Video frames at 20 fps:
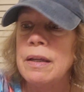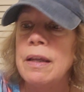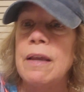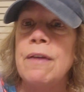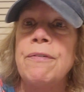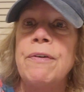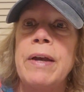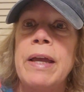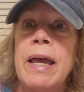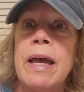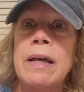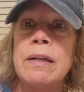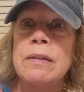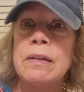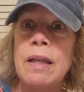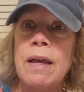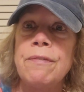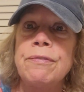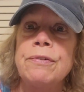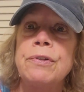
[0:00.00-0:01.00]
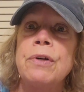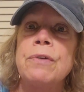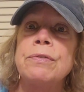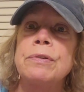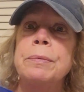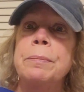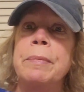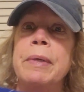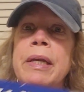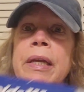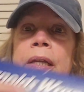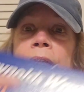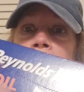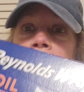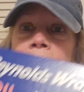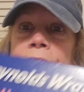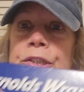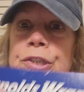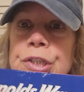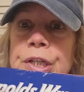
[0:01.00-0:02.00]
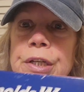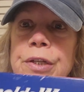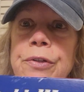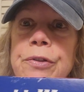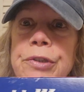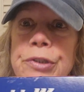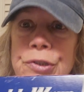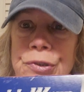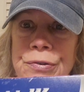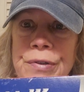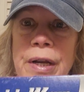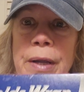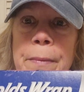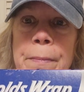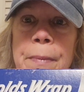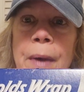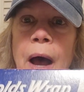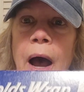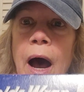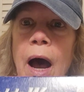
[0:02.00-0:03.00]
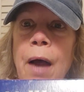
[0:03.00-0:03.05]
if I had leftover meat like chicken or shrimp,